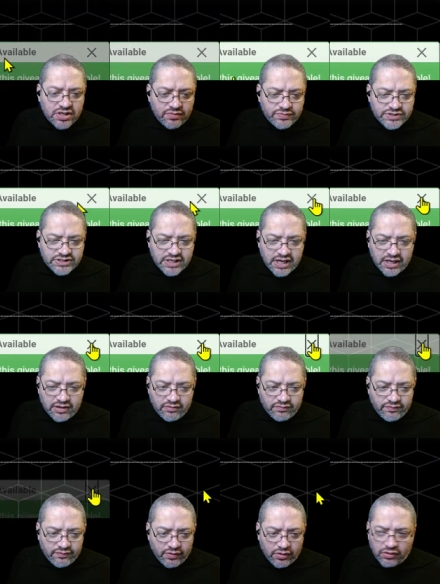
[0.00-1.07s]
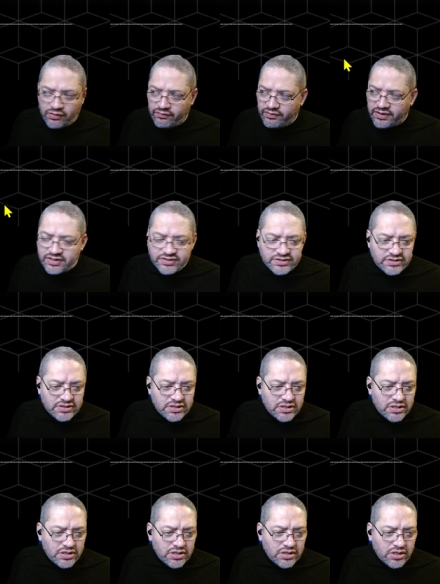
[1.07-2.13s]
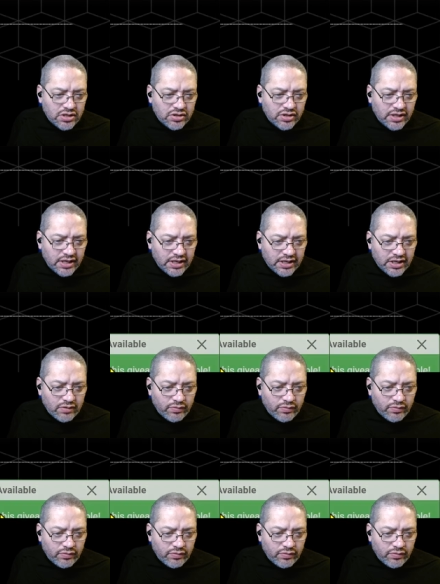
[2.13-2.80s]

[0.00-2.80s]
comes out of all of this. Okay,